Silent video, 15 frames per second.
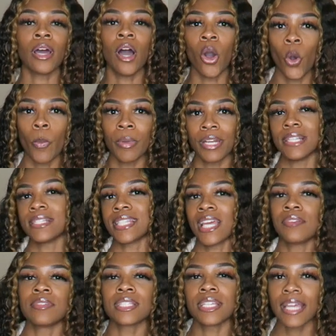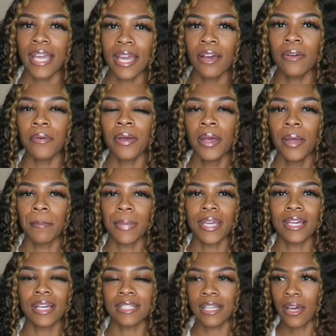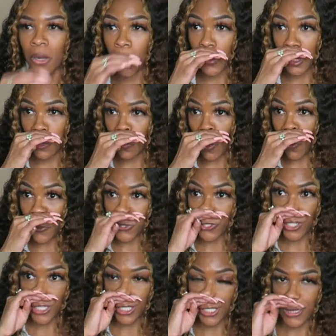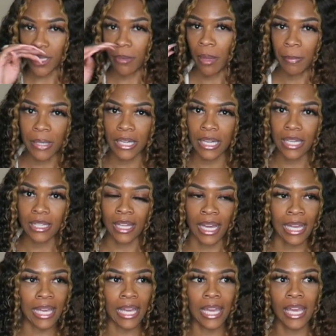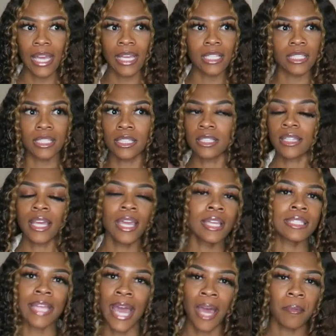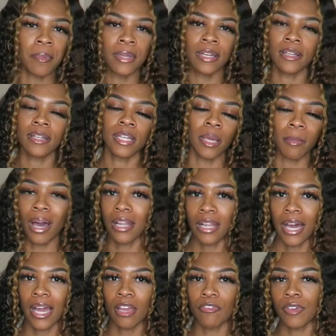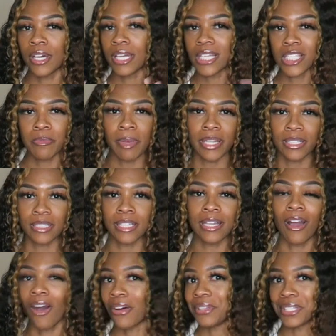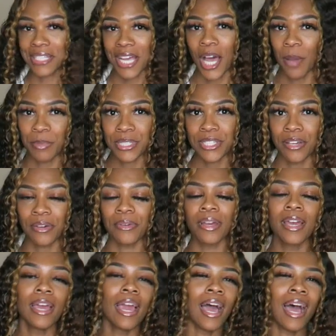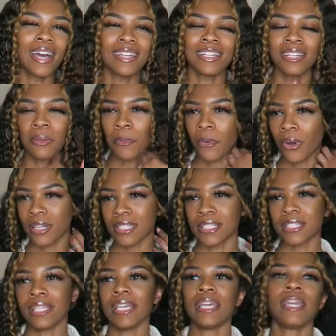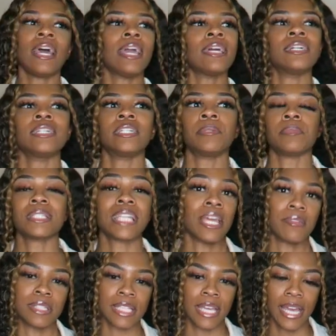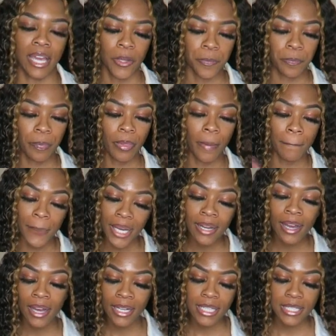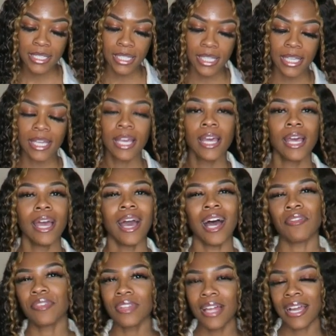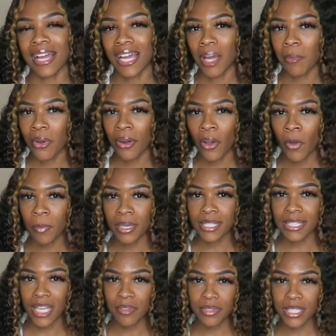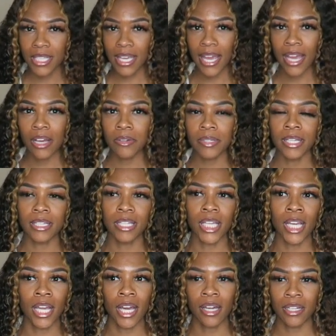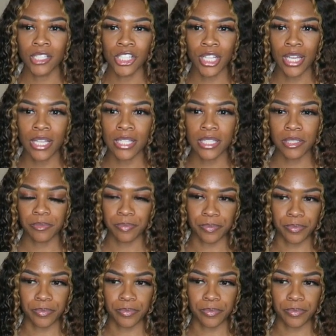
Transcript: open a savings account because I don't really want restrictions on my money. Like, things happen in my life unexpectedly all the time. So I didn't want to get a savings account. But honestly, I feel like I am going to open a savings account and then kind of just